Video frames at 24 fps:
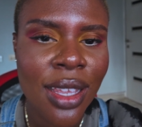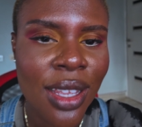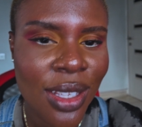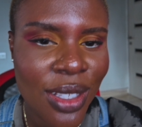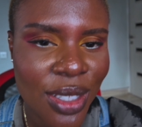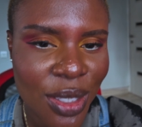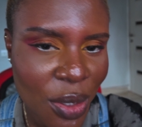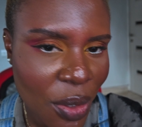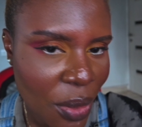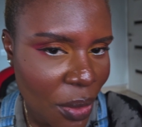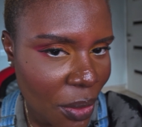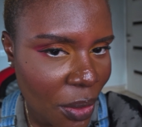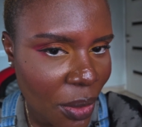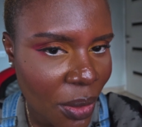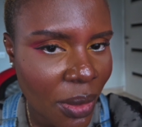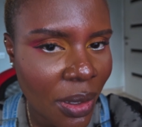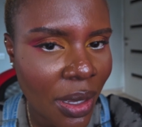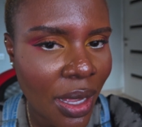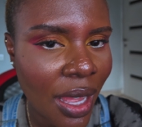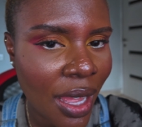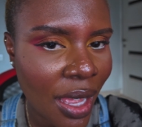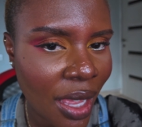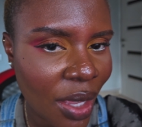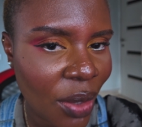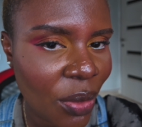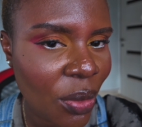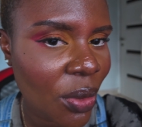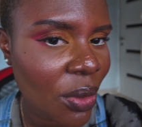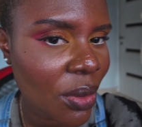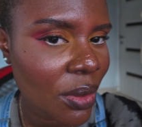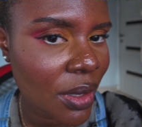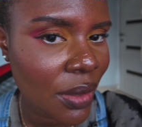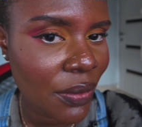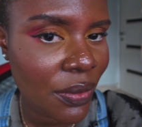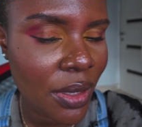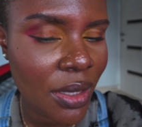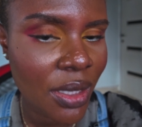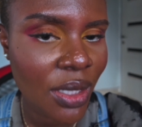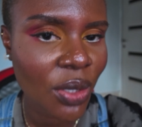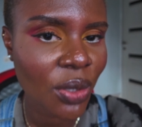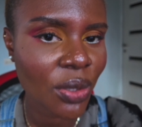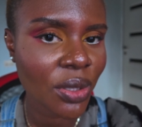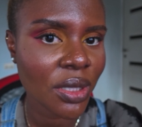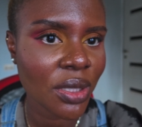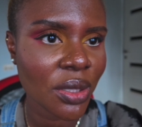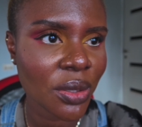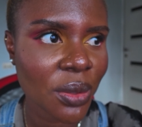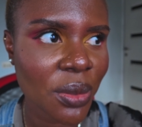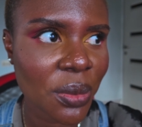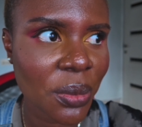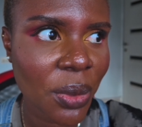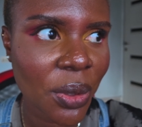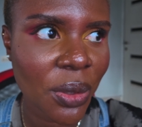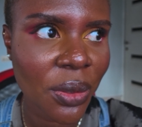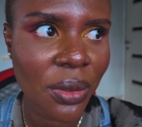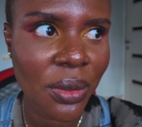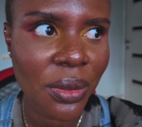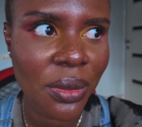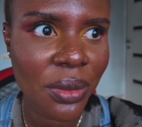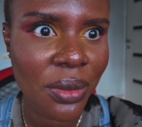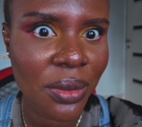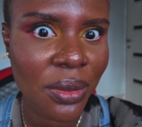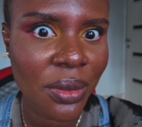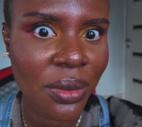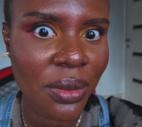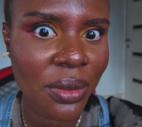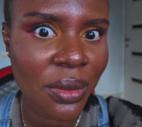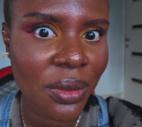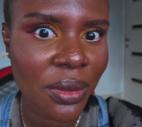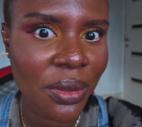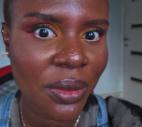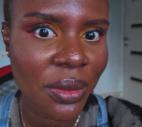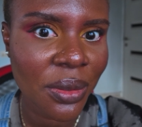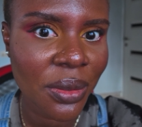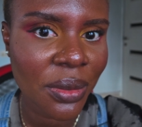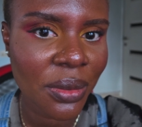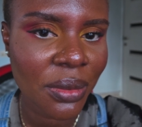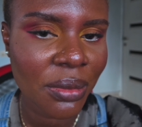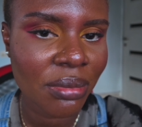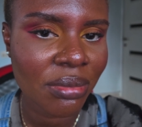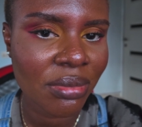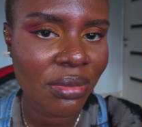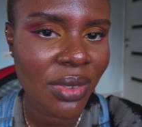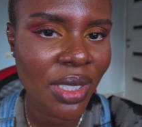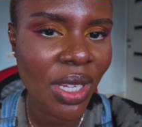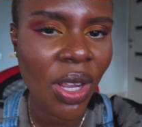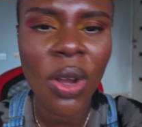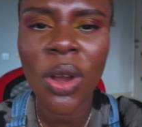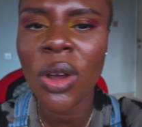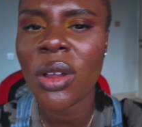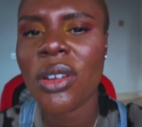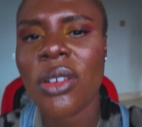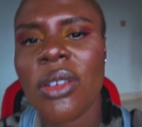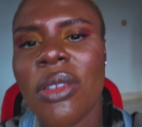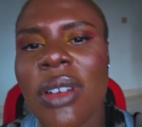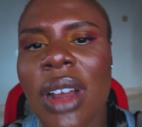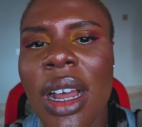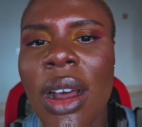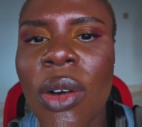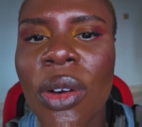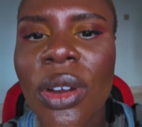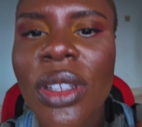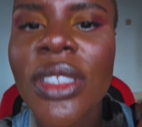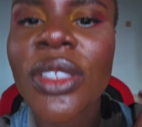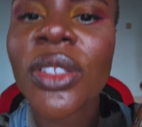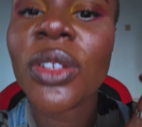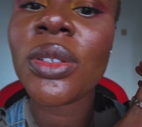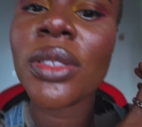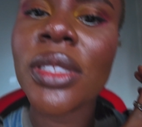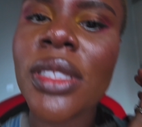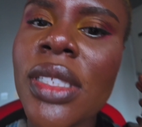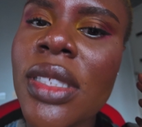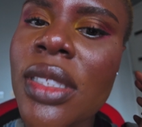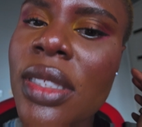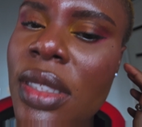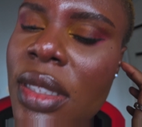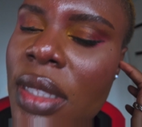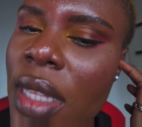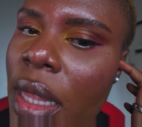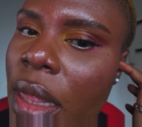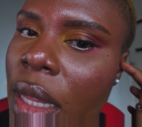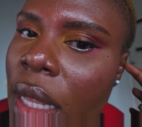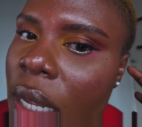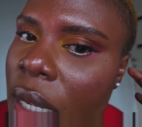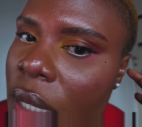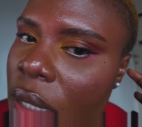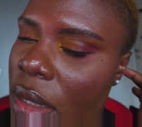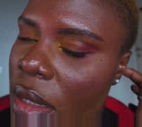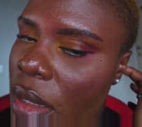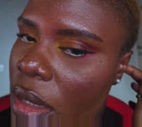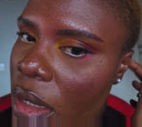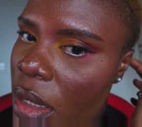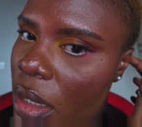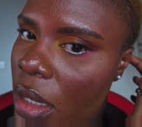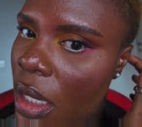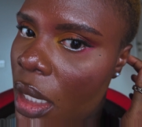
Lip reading: So I will definitely continue tomorrow. Oh no, I'll continue since the next